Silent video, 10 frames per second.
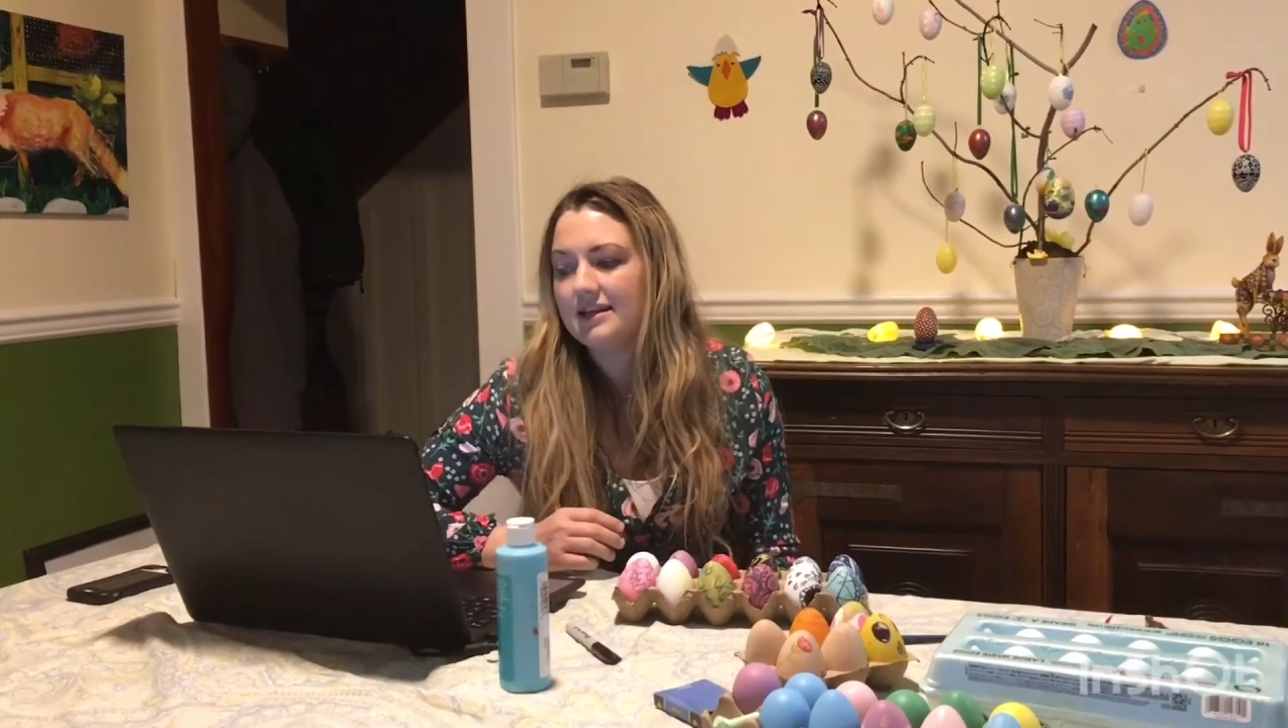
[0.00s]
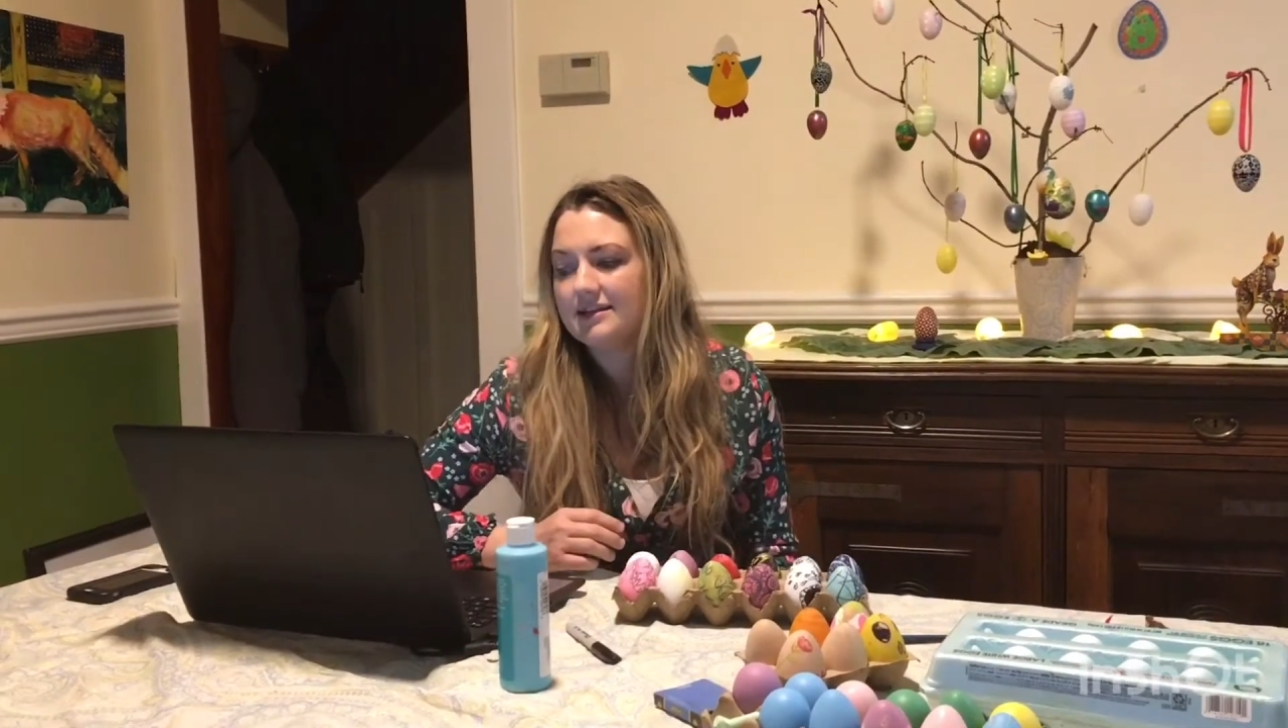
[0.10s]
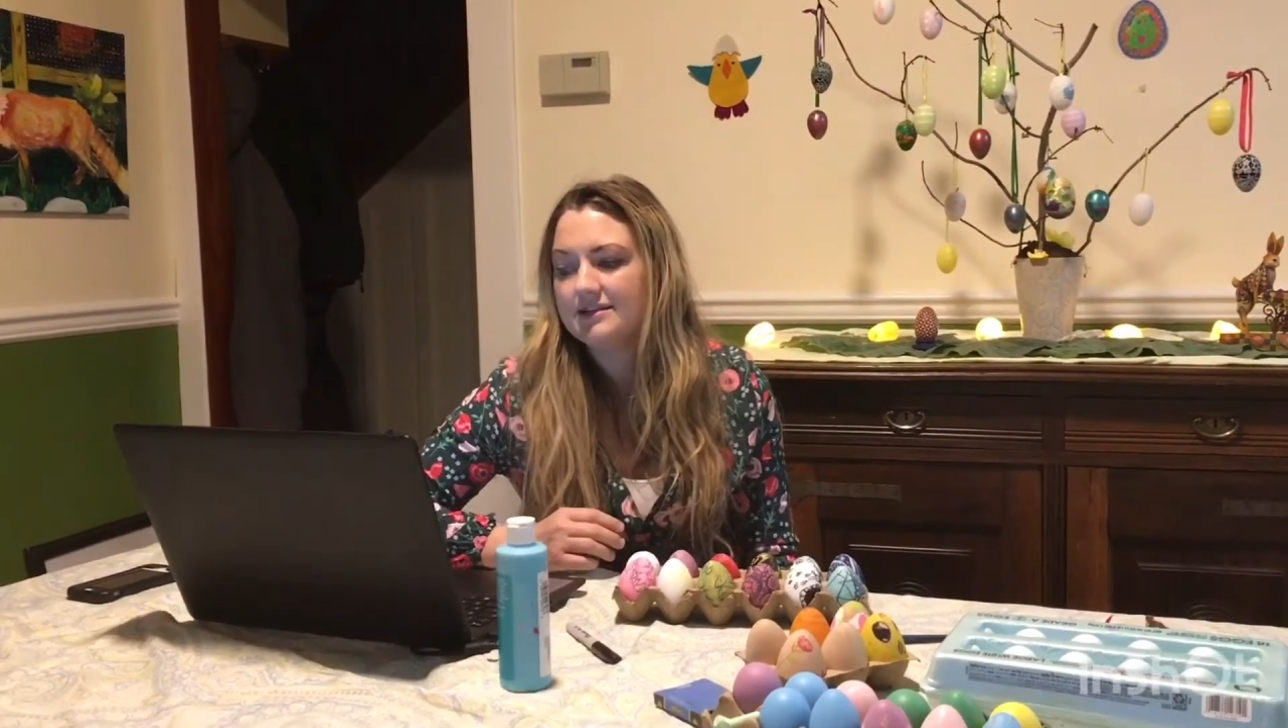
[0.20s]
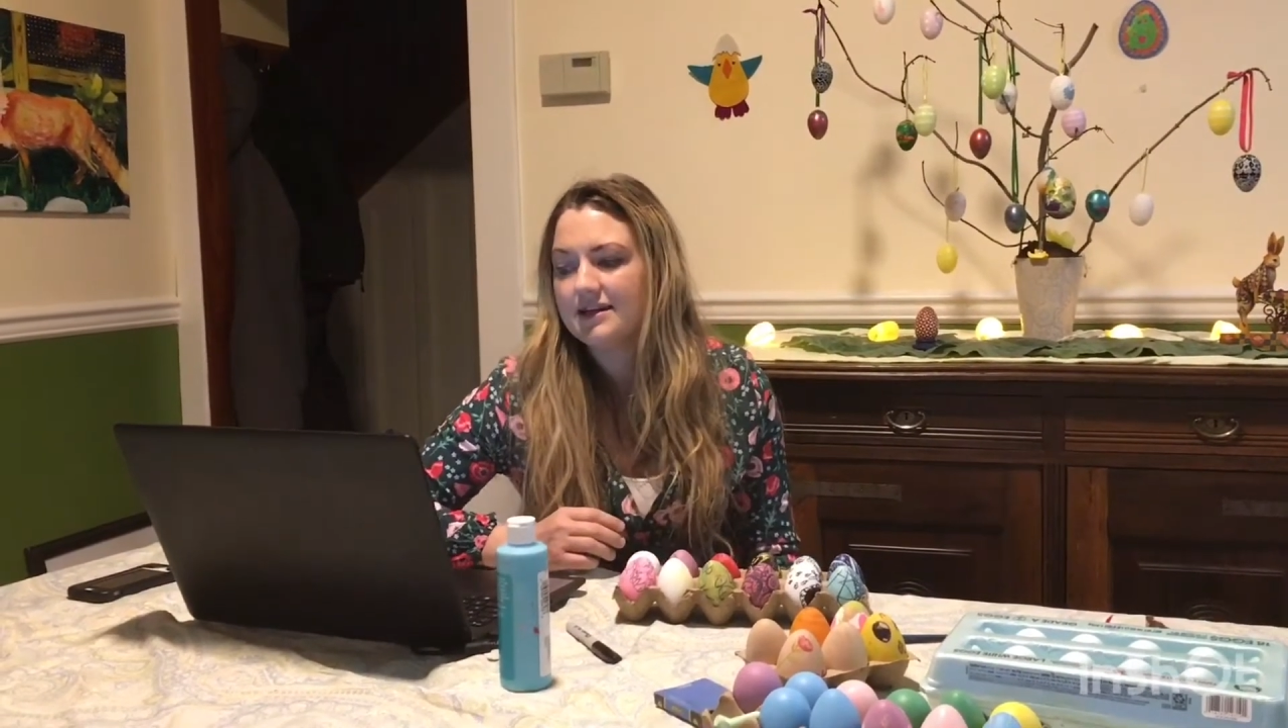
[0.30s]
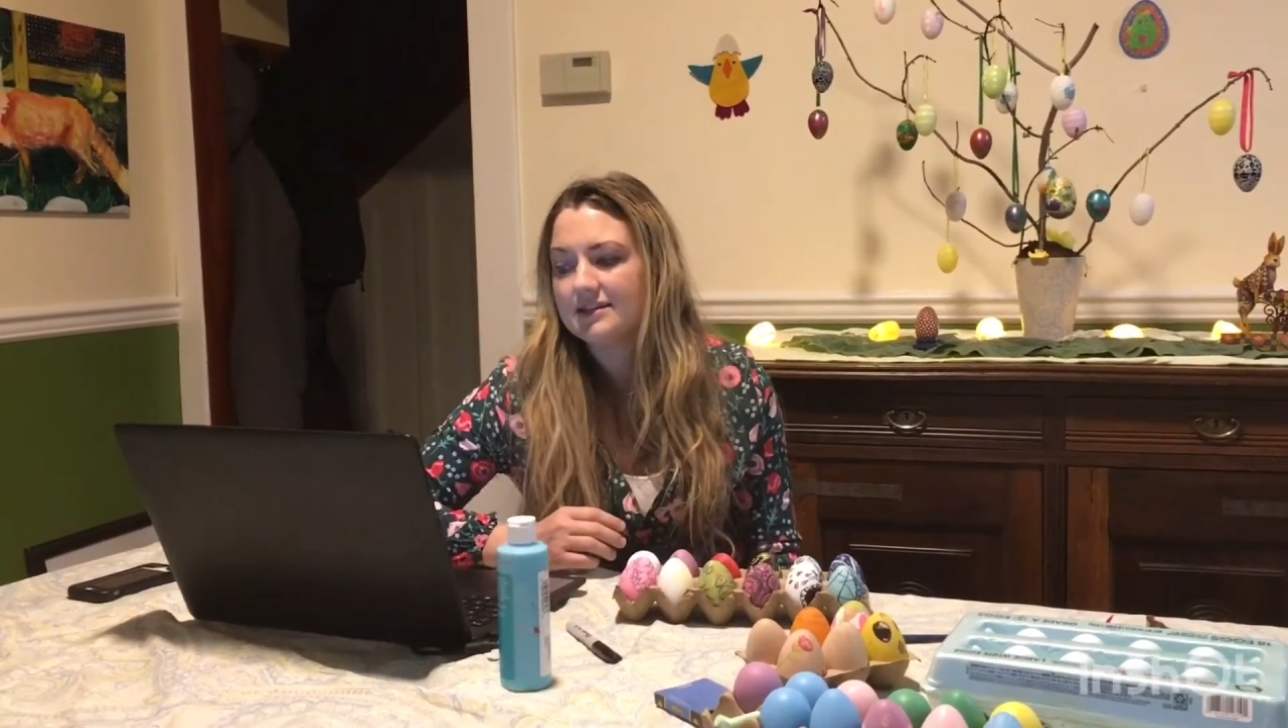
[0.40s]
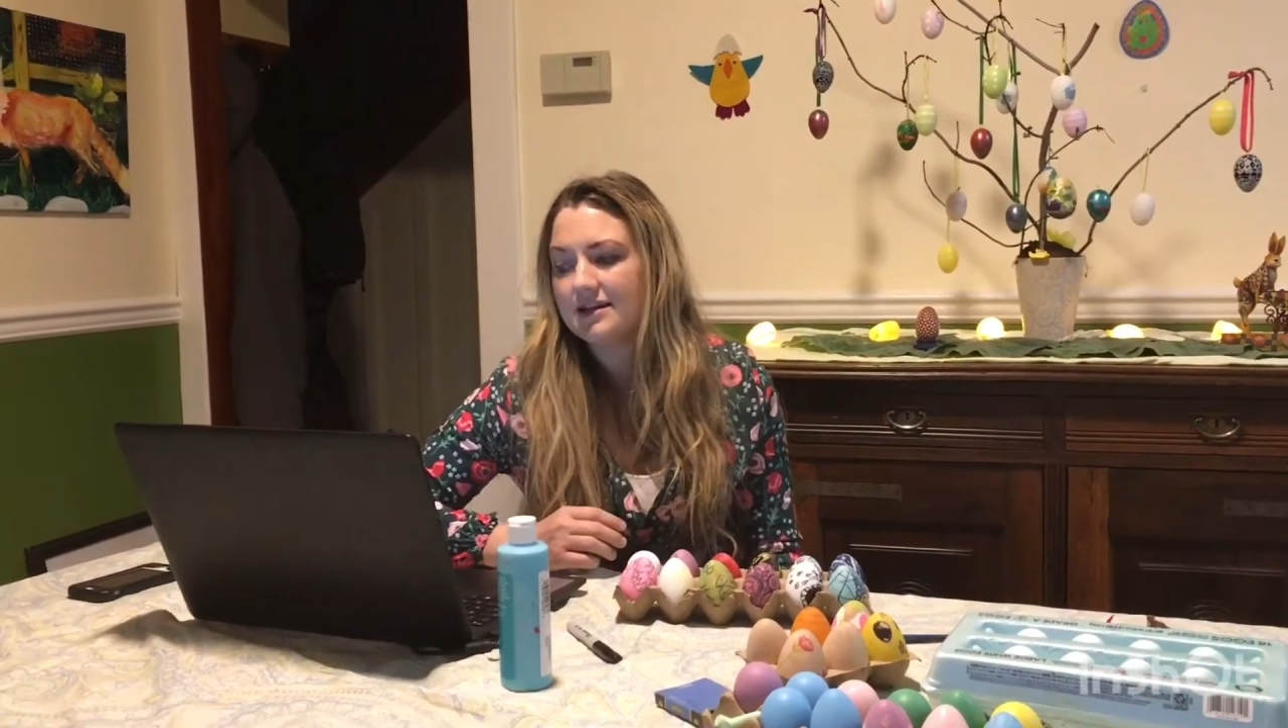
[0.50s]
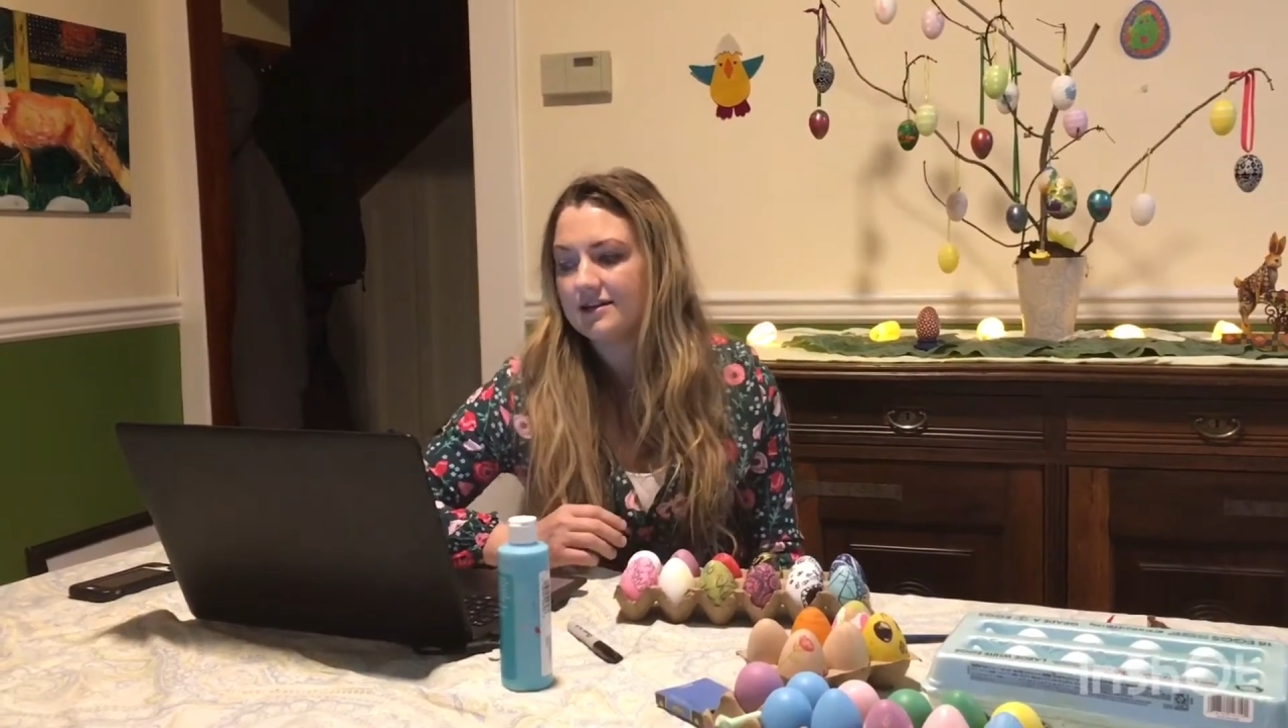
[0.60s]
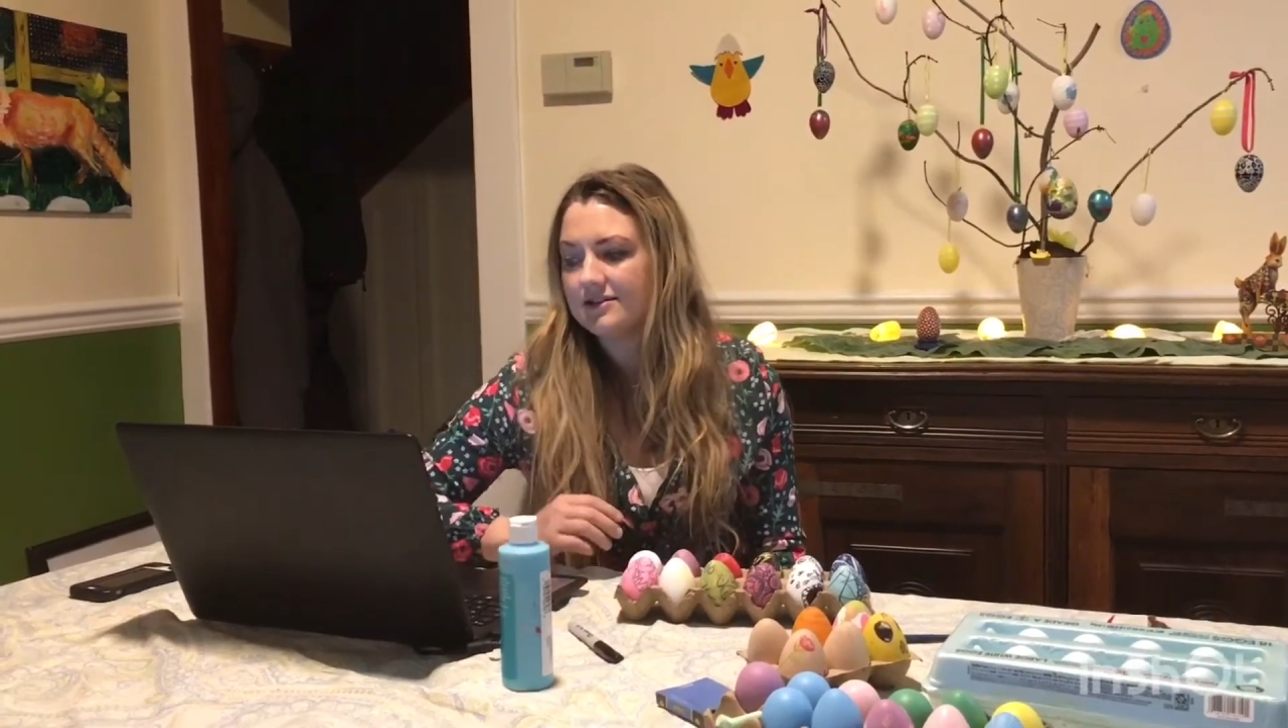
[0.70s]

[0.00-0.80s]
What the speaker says: Easter eggs also